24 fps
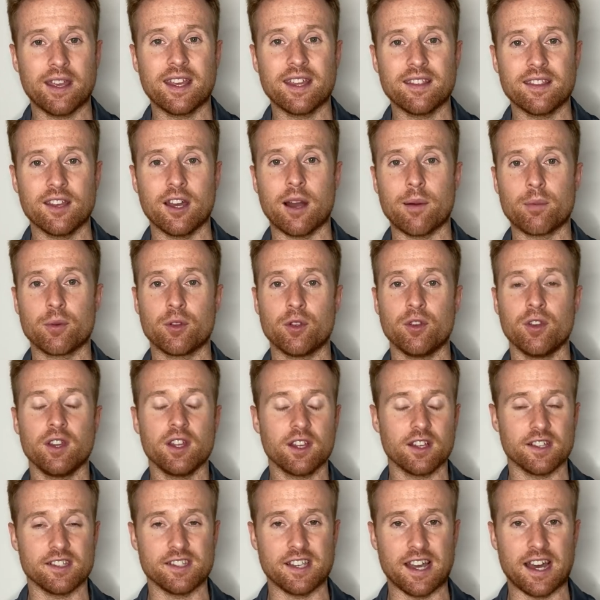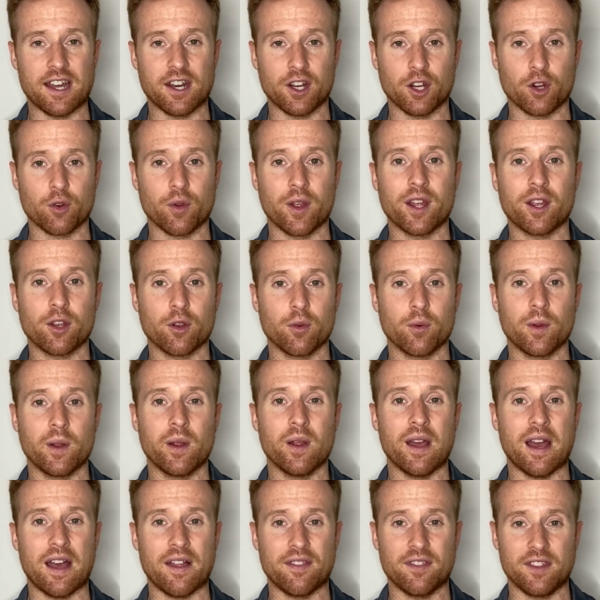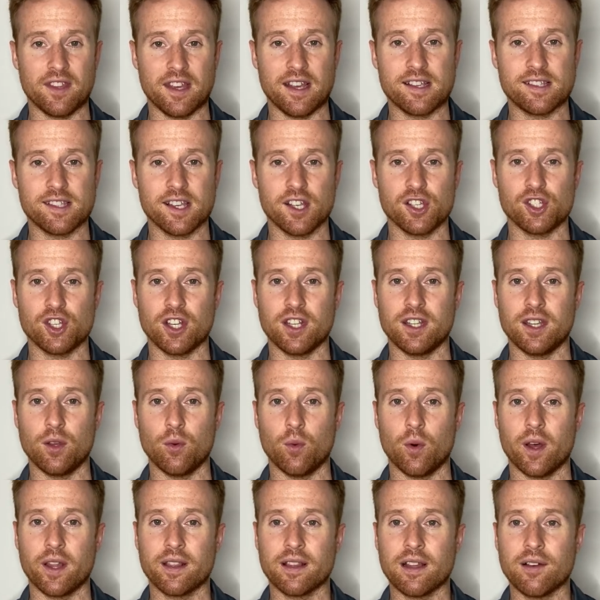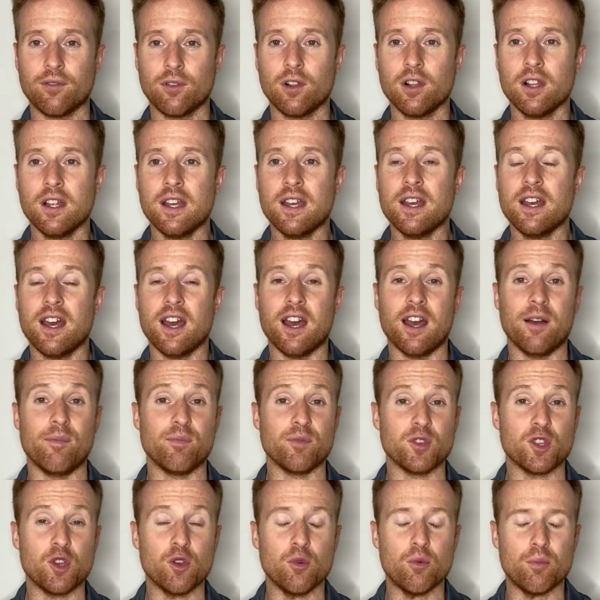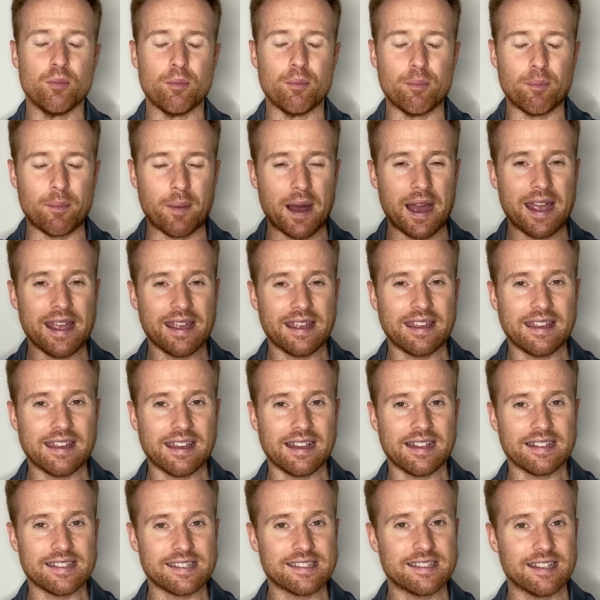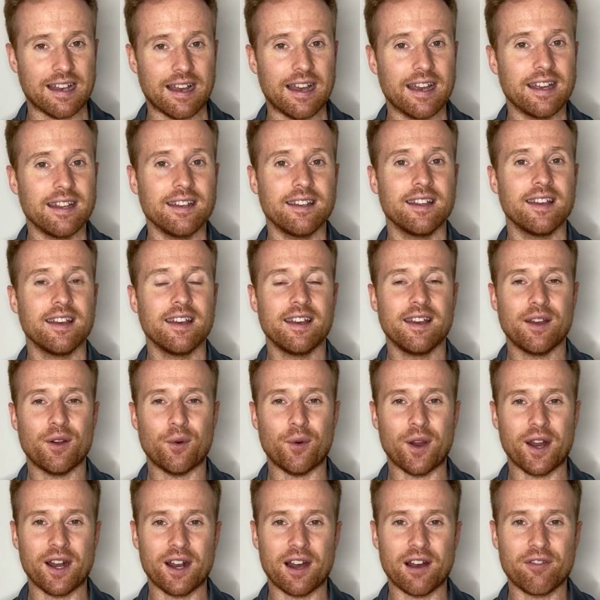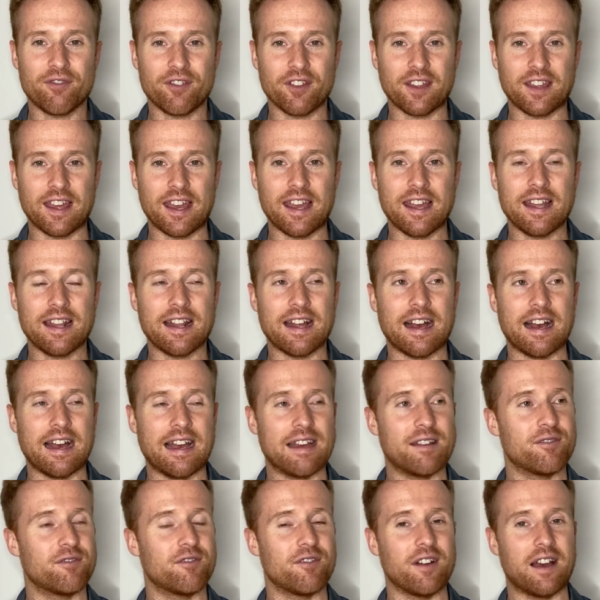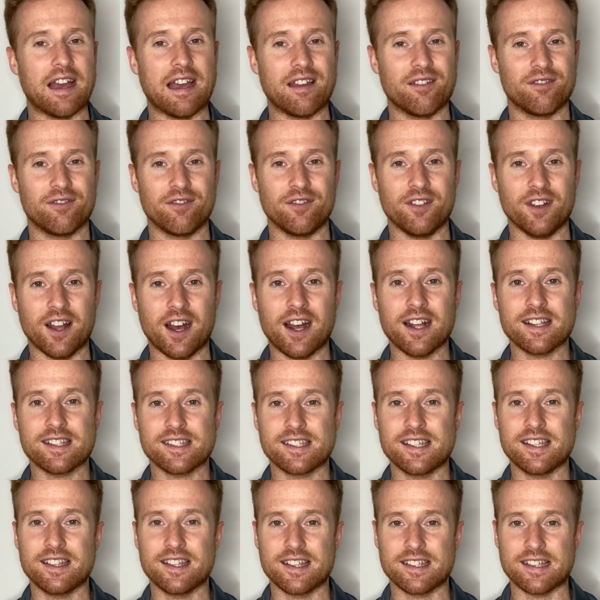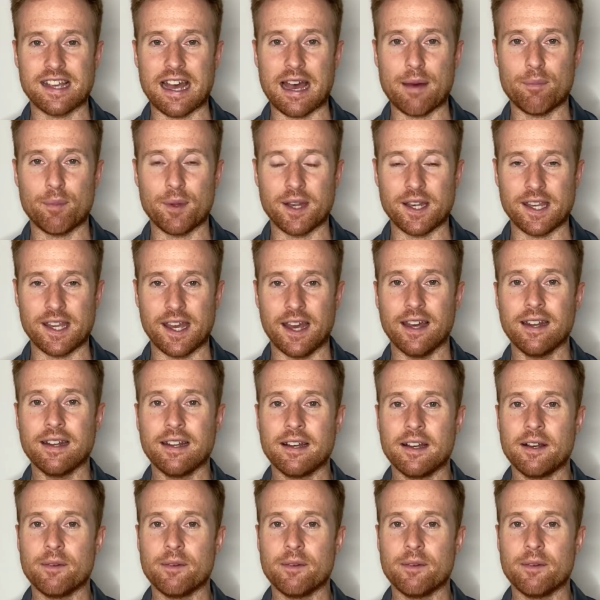get the opportunity because you had a great career at the ACHA D1 level. You might get signed right off the gate. I've not seen this happen yet,